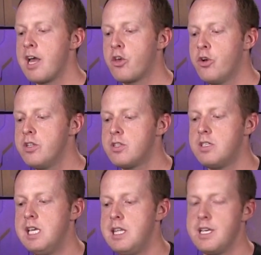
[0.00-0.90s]
I could
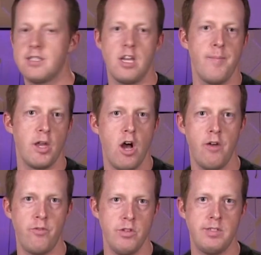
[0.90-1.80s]
see this coming
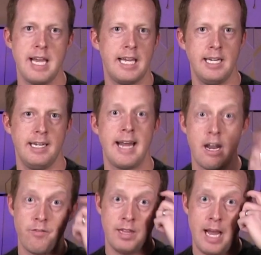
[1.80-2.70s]
off when you take it in and
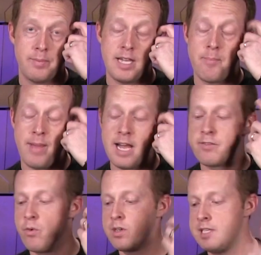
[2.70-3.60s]
out of a laptop
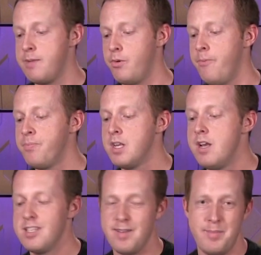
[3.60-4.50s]
bag, for example.
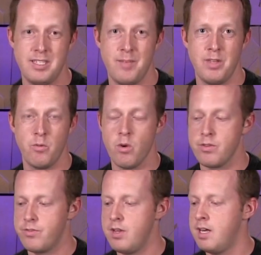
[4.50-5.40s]
So that'd be something
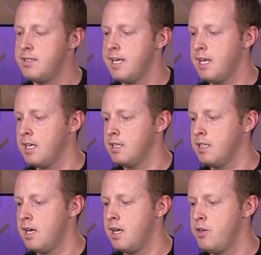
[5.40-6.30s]
worth uh,
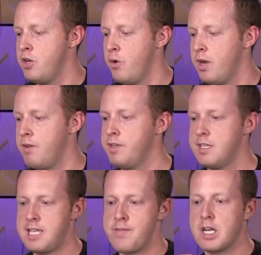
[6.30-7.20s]
taking uh, note of. It
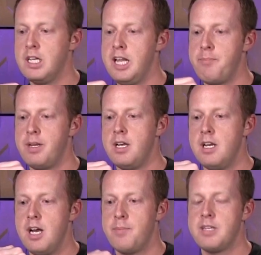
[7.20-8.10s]
does have a clip
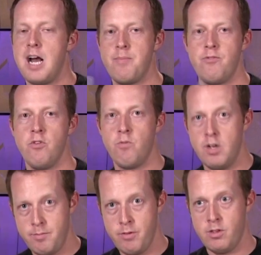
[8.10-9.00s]
up top if you
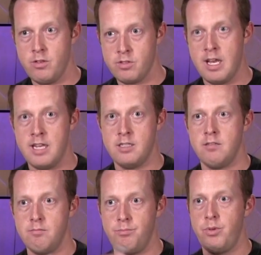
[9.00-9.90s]
want to be one of those guys
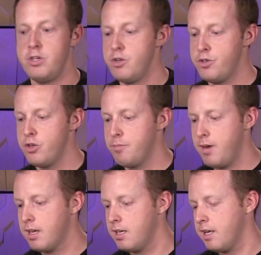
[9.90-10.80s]
and put it in your shirt
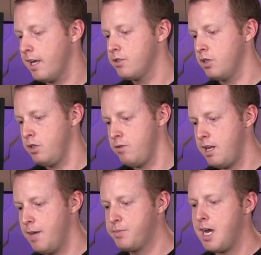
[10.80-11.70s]
pocket. I guess you could do
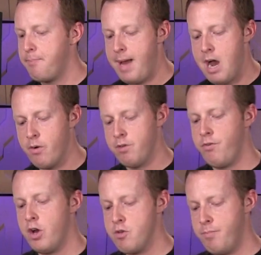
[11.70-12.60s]
that. Up top, power
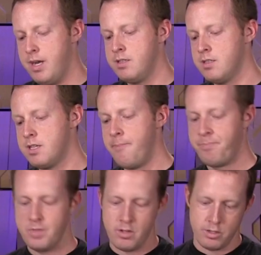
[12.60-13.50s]
and volume buttons.
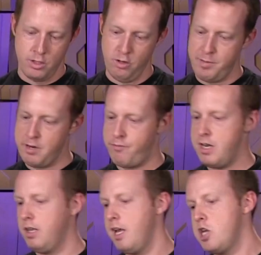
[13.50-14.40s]
There's a little bit of
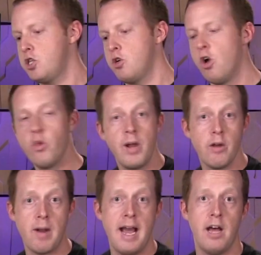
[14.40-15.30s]
ventilation all the
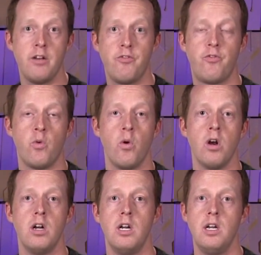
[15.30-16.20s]
way around
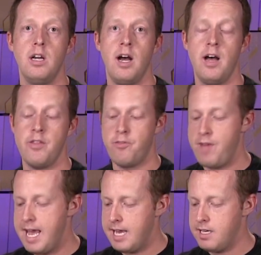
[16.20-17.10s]
for uh, the
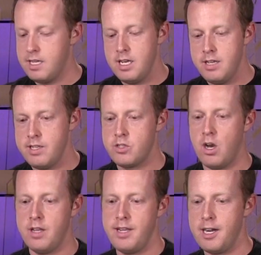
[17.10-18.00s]
fan that's
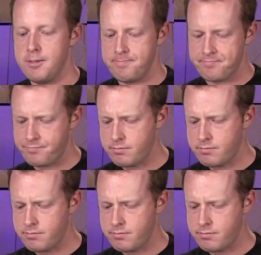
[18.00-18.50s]
on there.